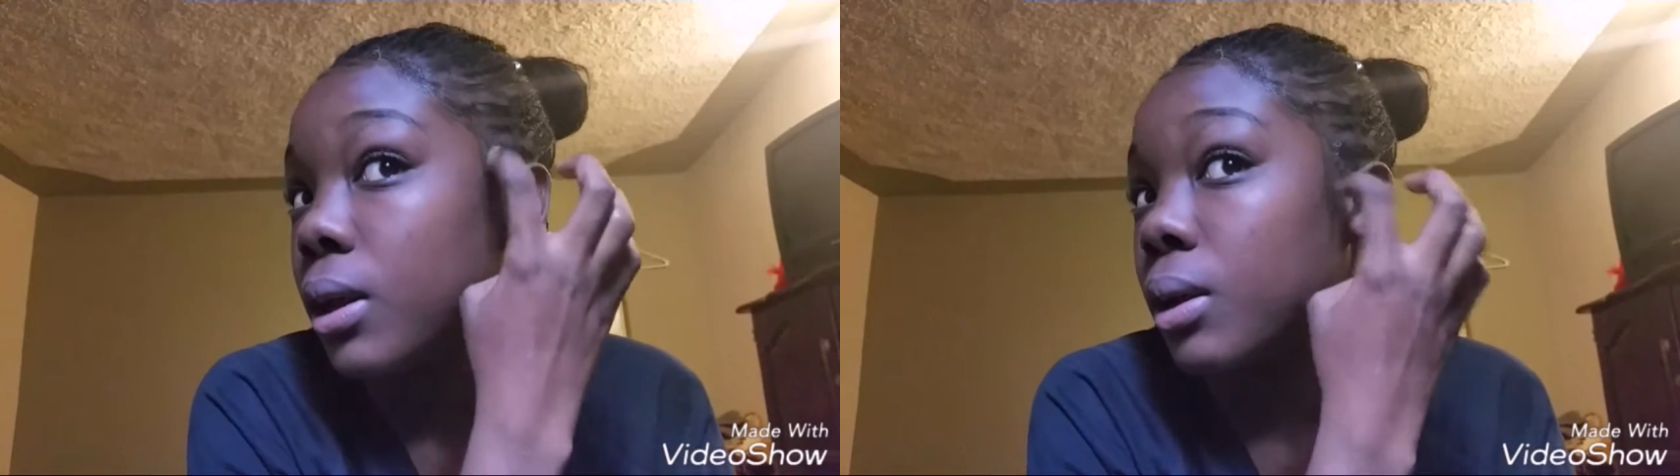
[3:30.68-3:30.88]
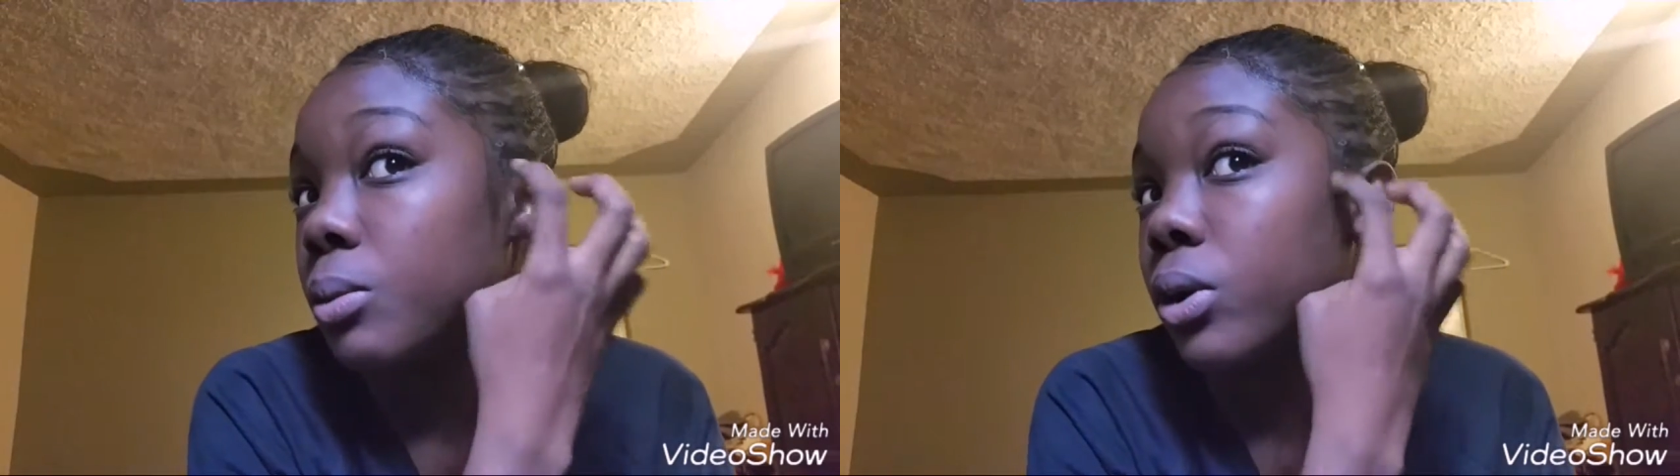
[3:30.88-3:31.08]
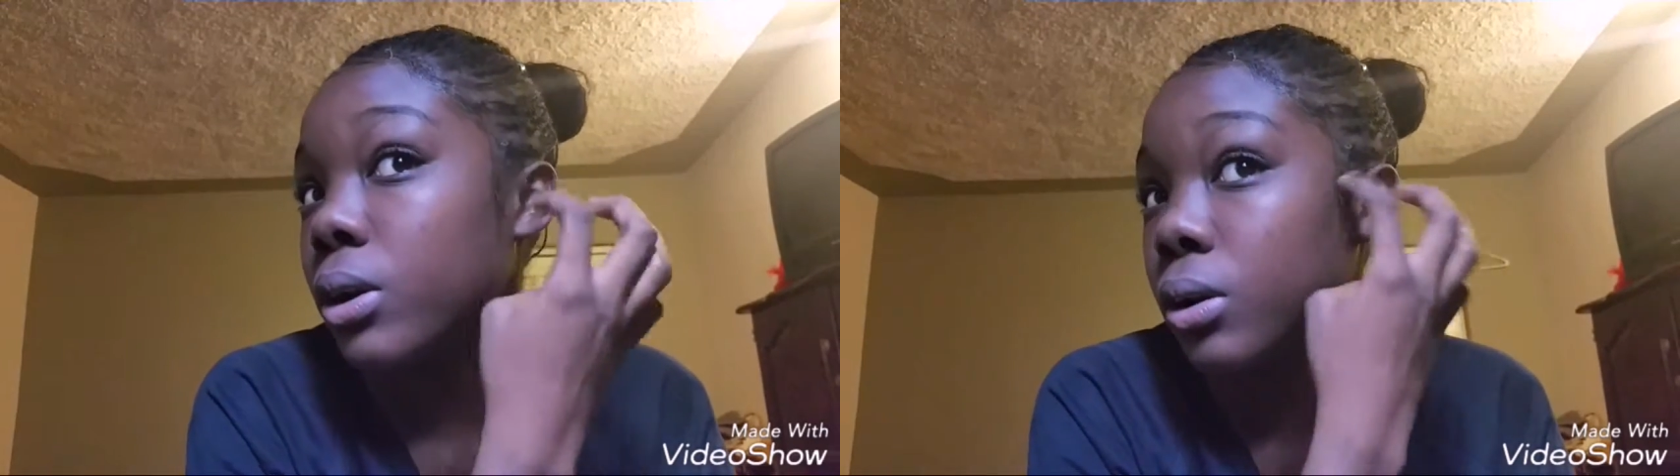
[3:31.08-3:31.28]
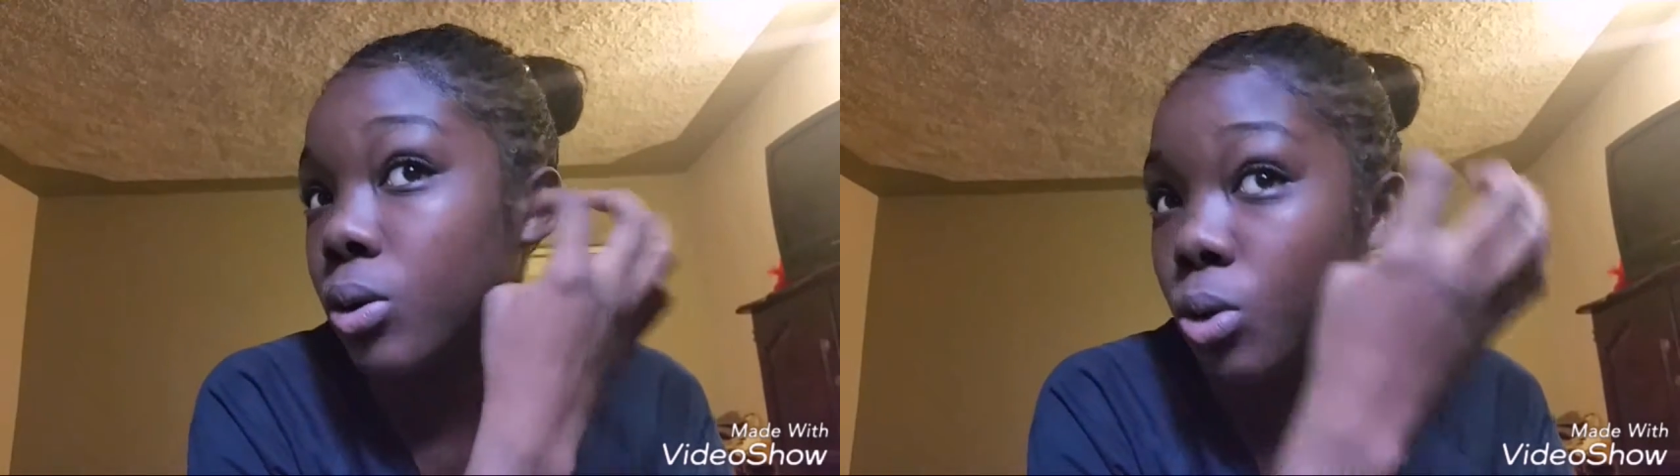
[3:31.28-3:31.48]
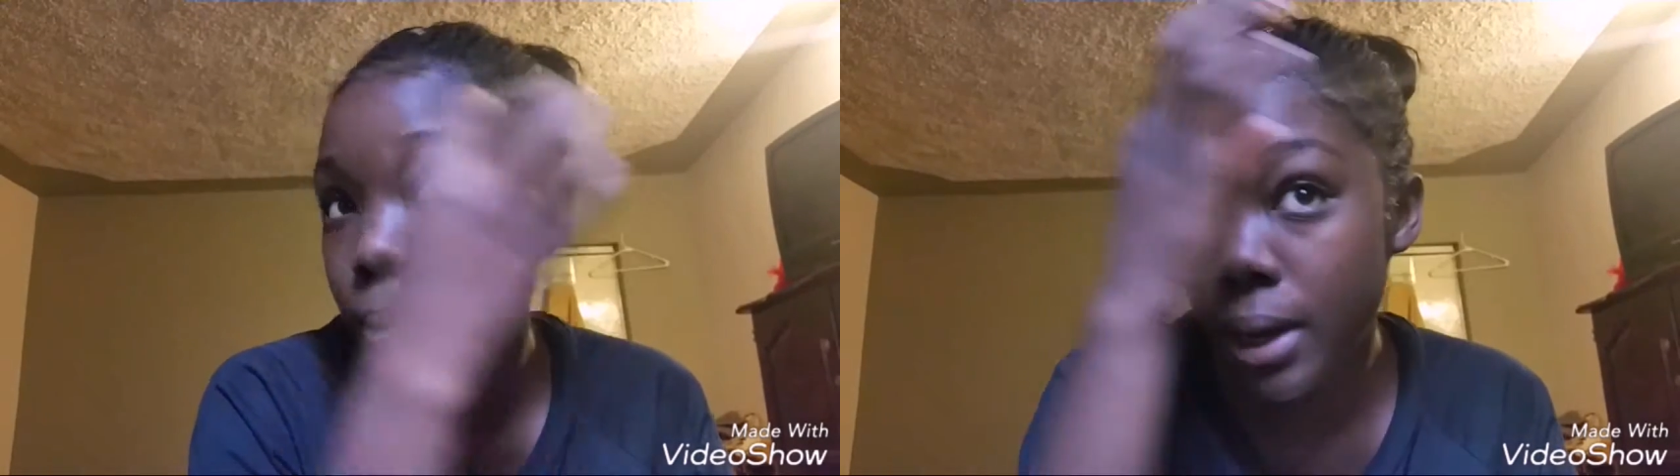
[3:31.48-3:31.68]
then I'm going to
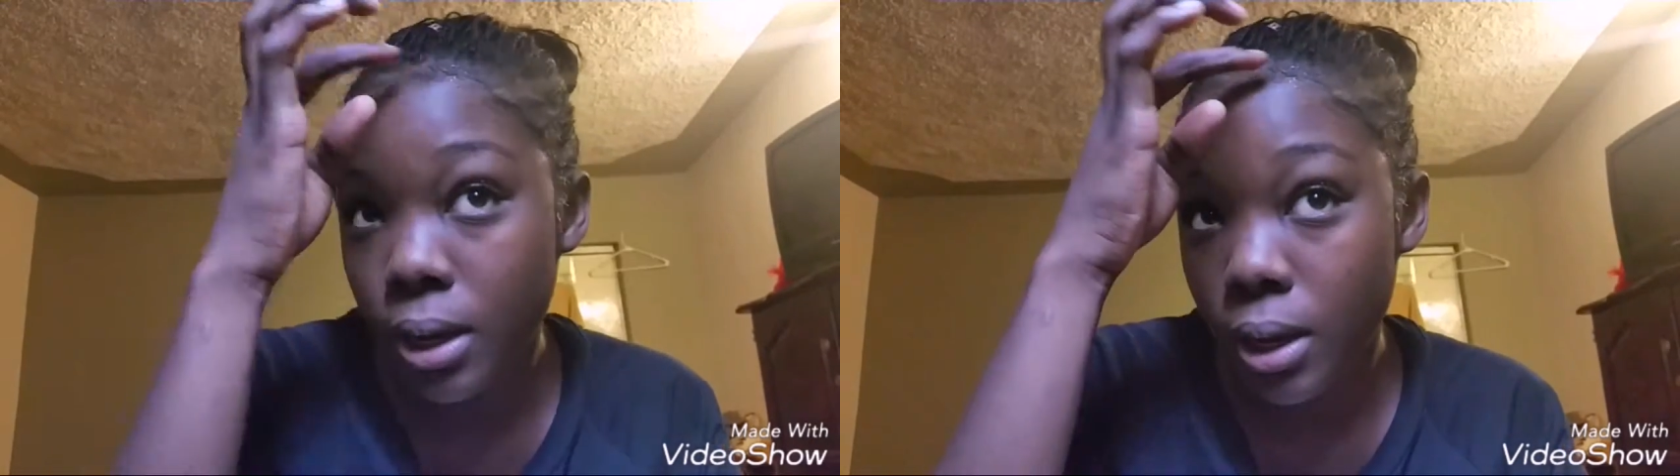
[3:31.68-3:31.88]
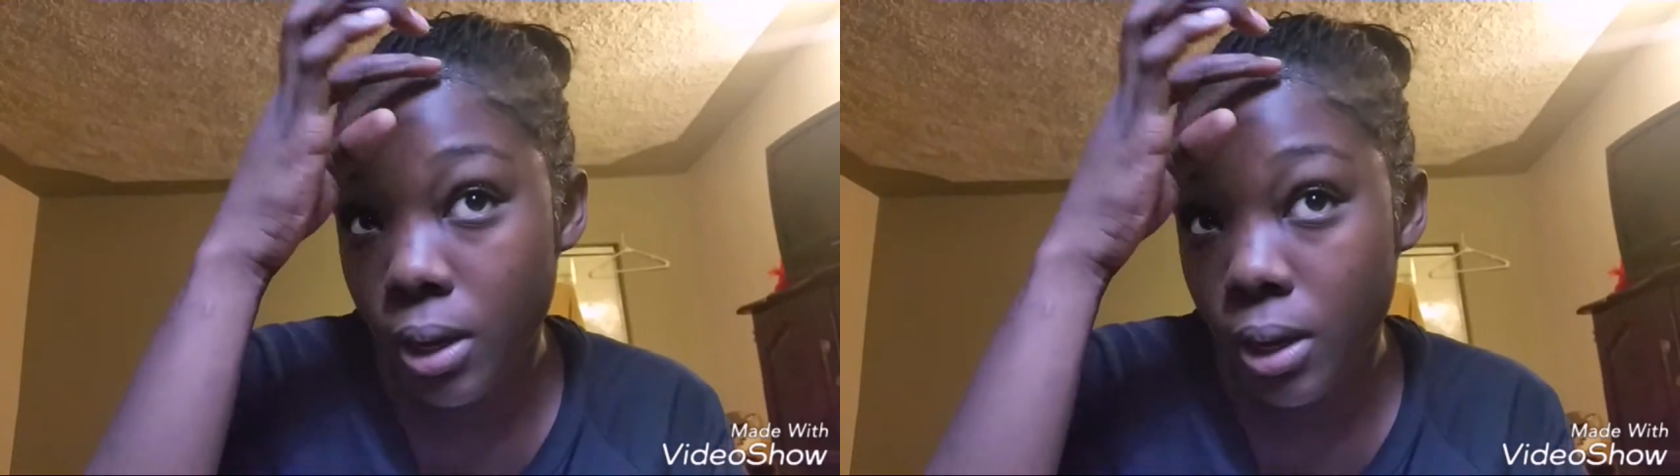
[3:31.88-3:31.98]
go back